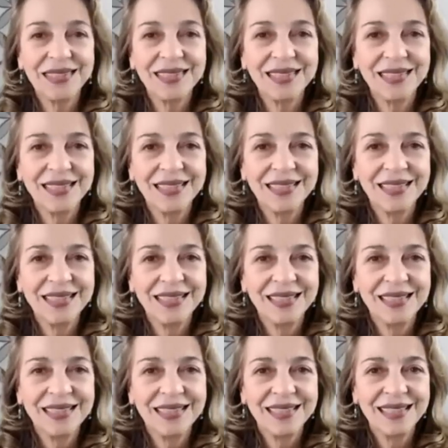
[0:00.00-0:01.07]

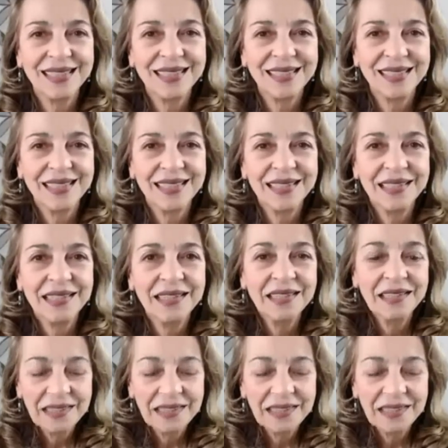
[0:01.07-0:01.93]
Nothing is said.